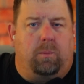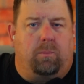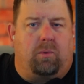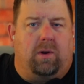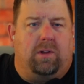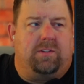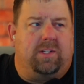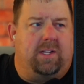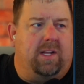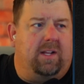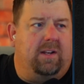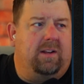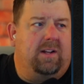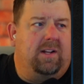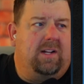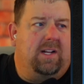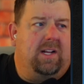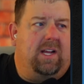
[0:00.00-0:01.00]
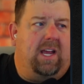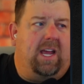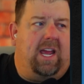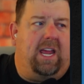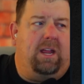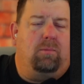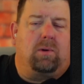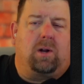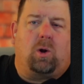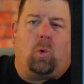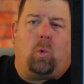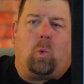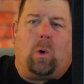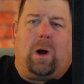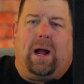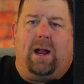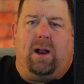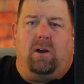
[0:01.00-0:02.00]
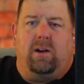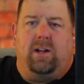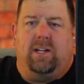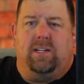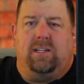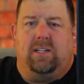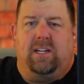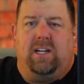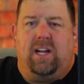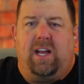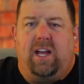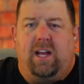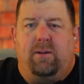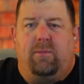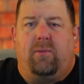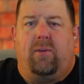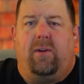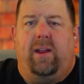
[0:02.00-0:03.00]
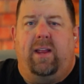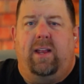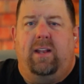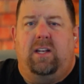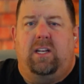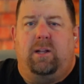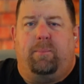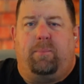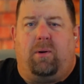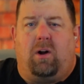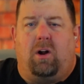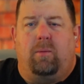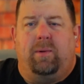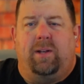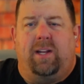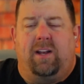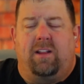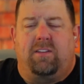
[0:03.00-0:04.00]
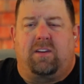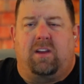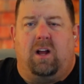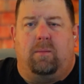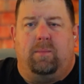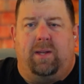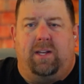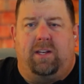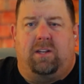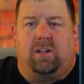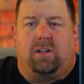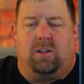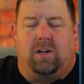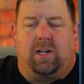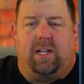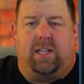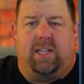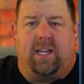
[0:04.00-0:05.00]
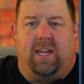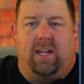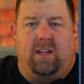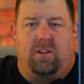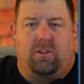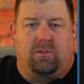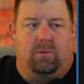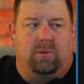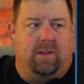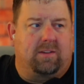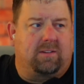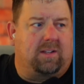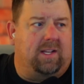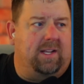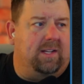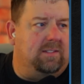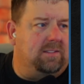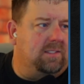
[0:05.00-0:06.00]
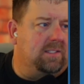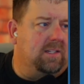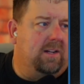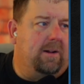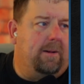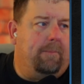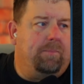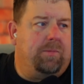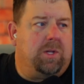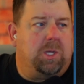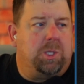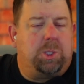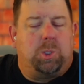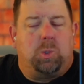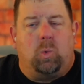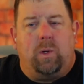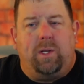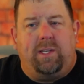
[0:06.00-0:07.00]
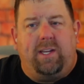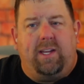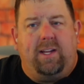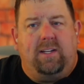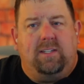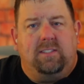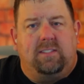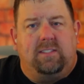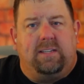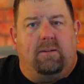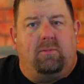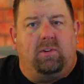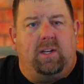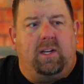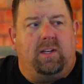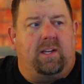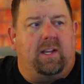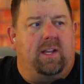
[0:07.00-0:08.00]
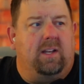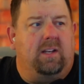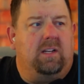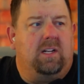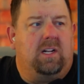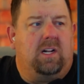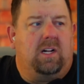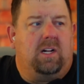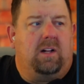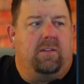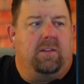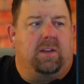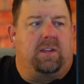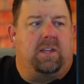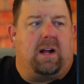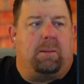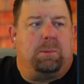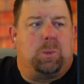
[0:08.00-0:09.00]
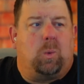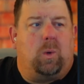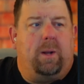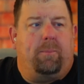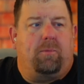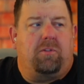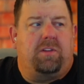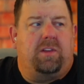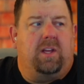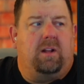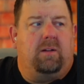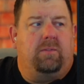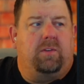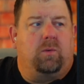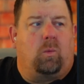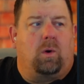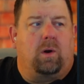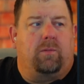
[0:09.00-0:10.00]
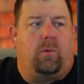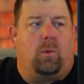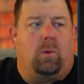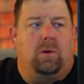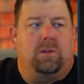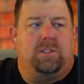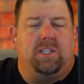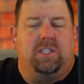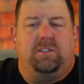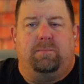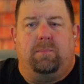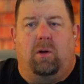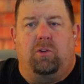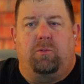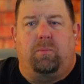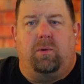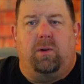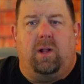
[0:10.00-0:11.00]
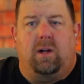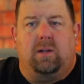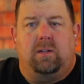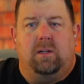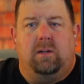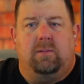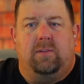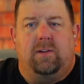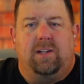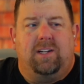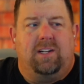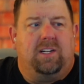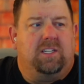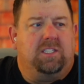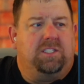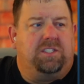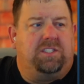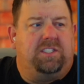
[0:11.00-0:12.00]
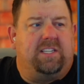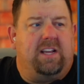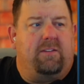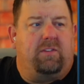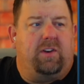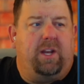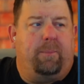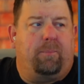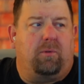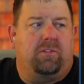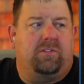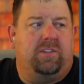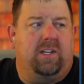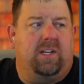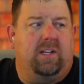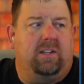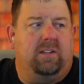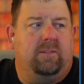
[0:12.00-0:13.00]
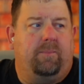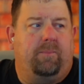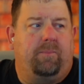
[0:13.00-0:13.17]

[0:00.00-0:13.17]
and president, he required every department in his company to look at things through this lens, 20-70-10. The top 20% of the workforce is most productive. 70%,